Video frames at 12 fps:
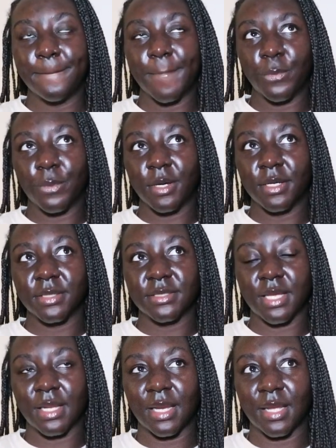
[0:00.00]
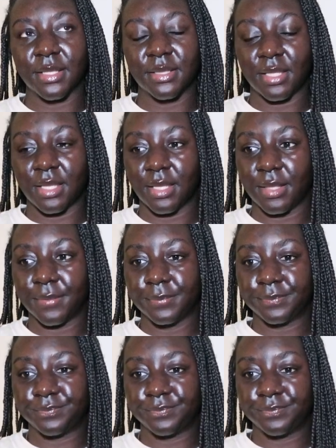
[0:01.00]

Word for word: was i like the